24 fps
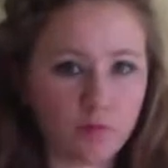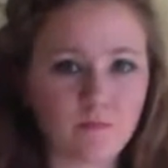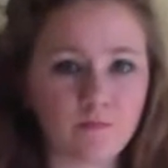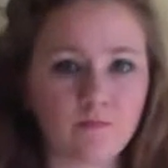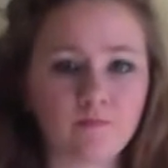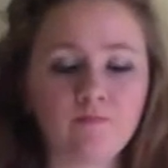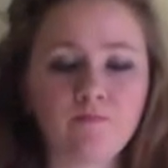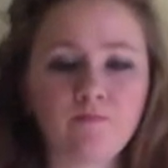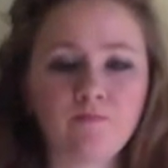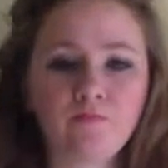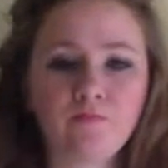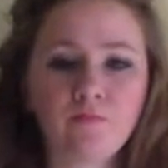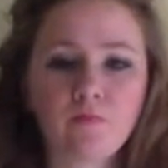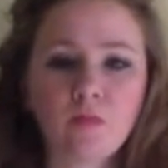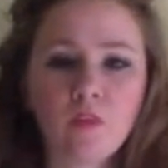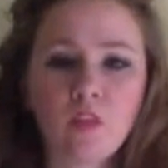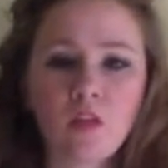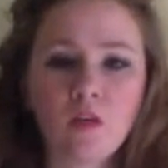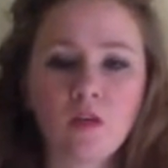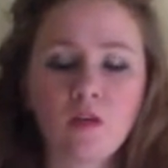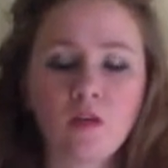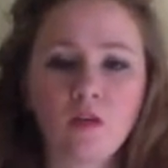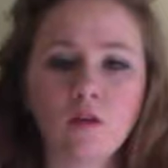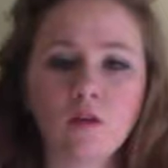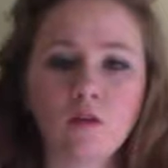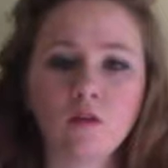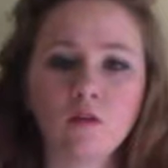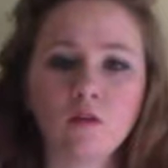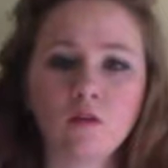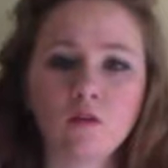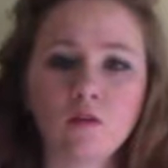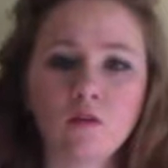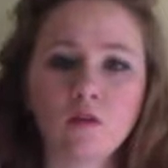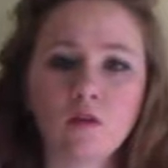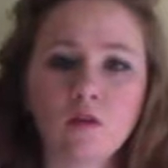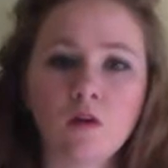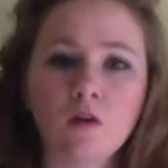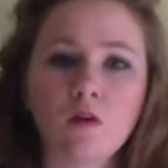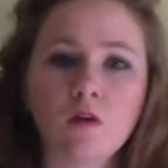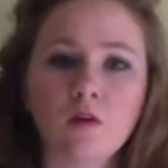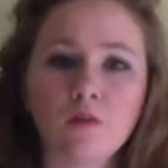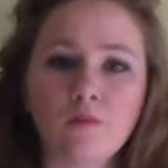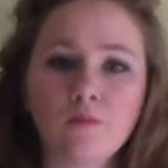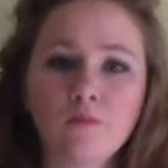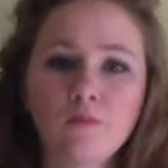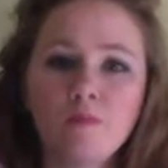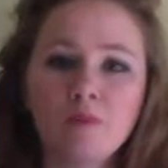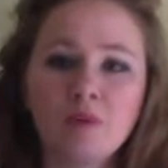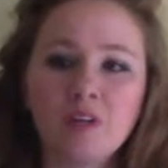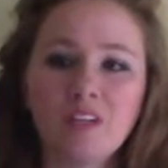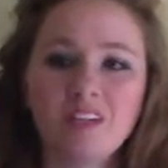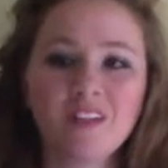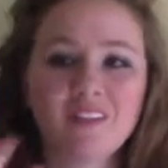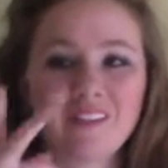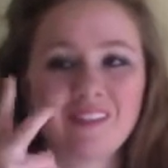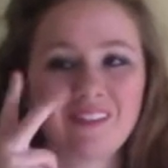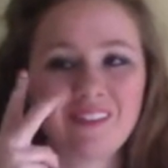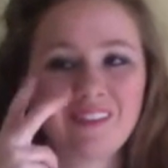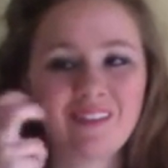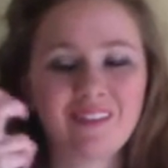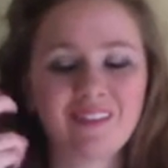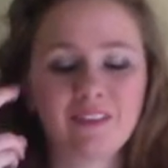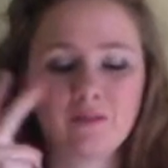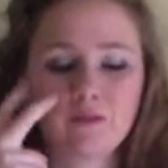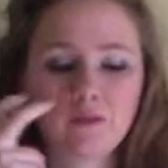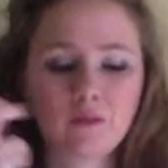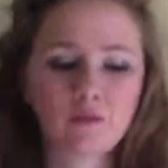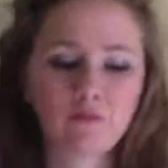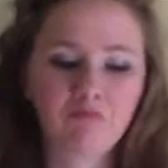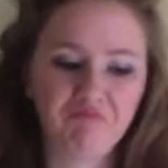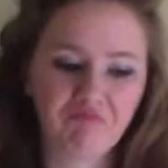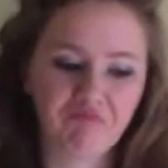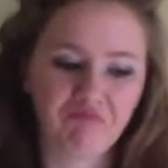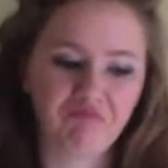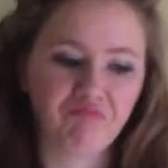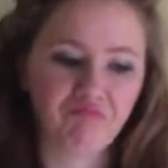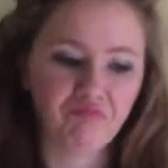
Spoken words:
But of course, the Native Americans live out there. They live out there for generations,